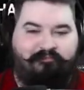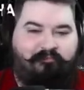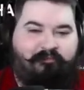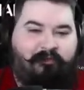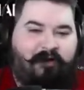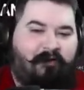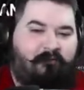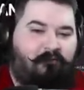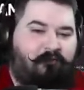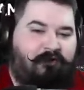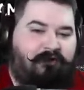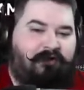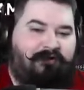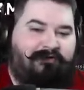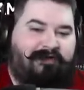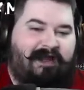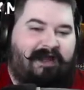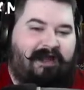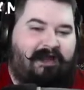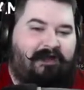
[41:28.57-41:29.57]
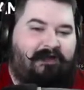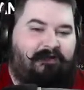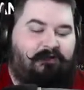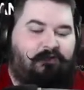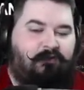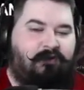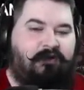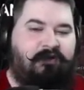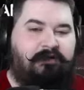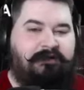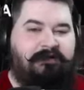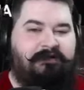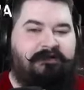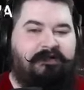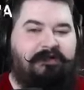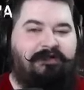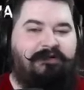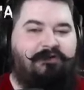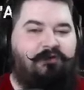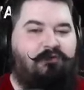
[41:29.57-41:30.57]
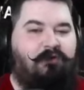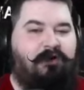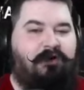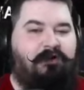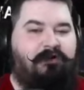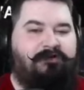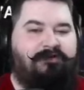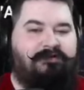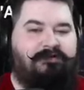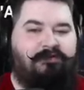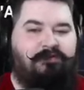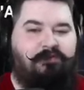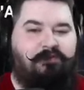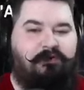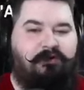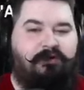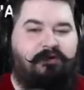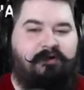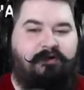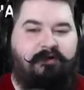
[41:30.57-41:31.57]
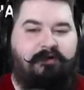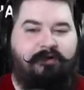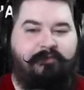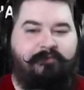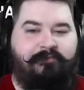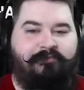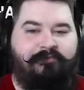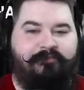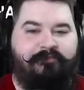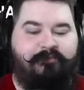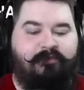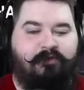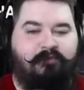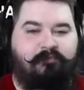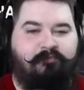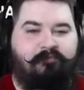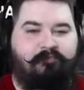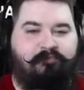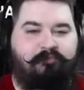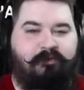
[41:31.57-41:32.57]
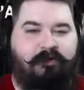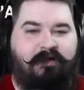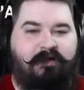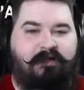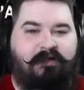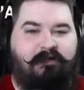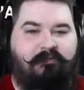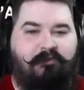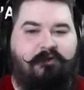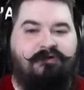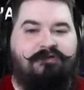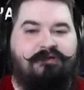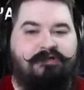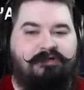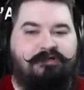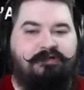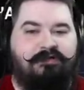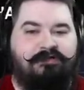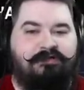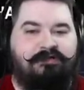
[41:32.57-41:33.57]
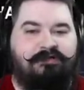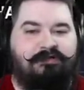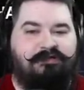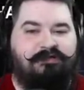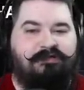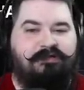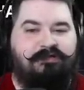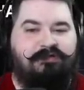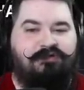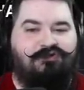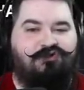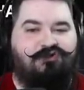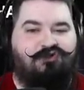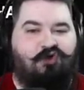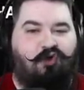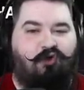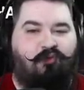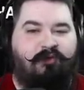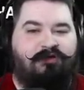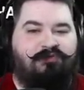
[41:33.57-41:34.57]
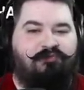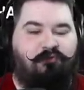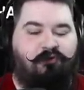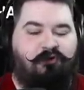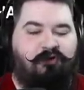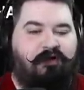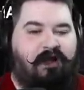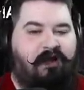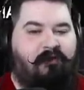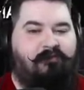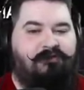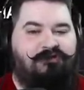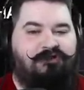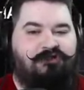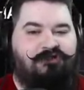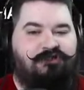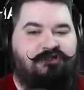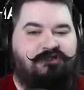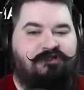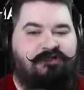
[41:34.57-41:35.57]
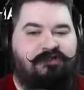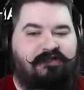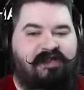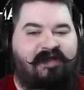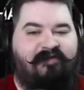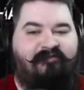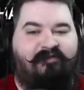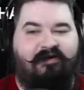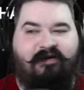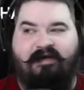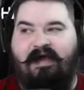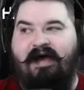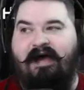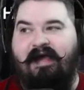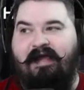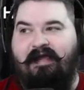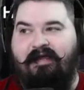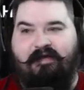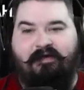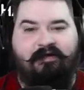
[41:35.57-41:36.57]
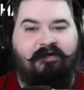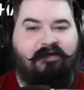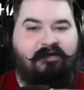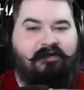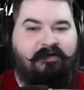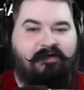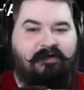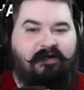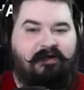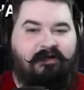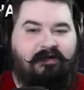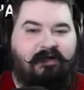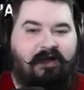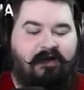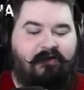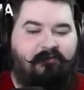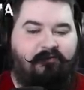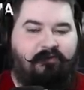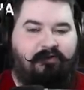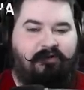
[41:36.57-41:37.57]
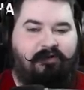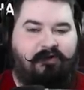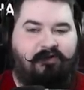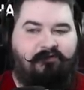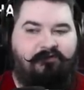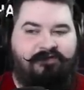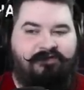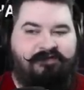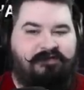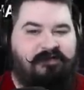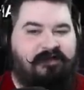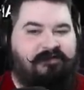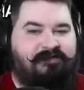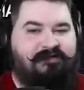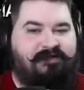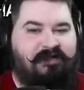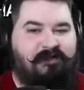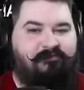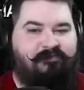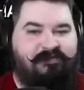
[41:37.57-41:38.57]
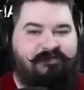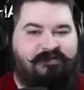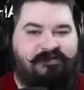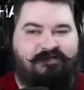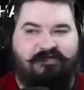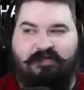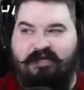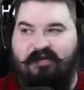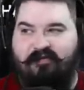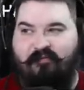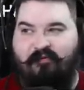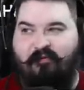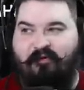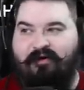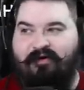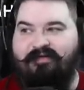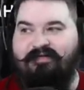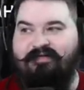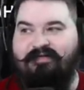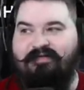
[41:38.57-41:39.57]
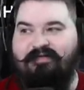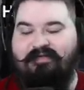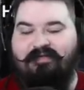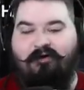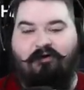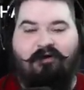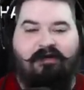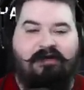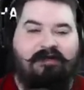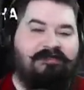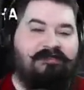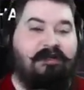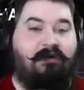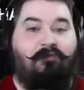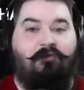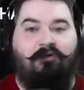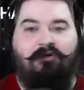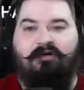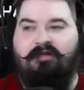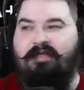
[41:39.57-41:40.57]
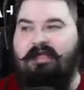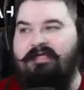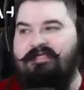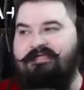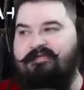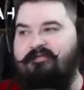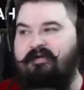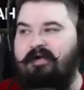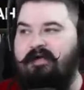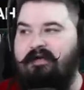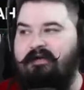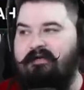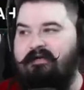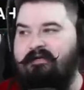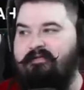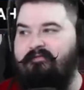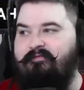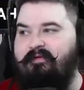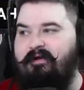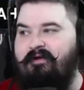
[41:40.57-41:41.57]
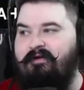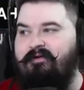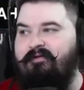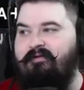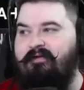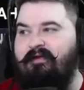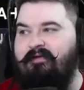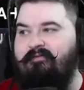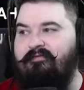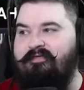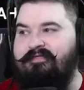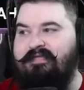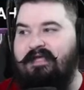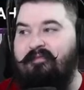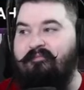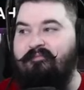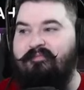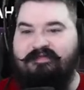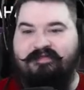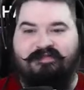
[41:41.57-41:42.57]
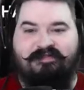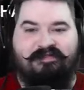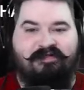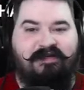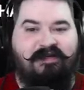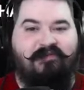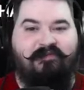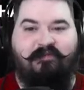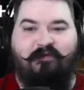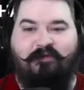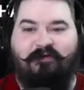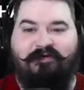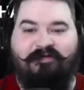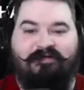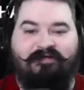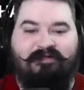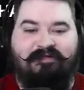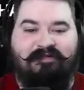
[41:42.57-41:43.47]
But Wario can do well. It did do well in season one. But it mostly is because it just did so much more damage and just never died. And I don't really know if it's in that same position anymore. Or at least I wouldn't classify it in the very like same position anymore.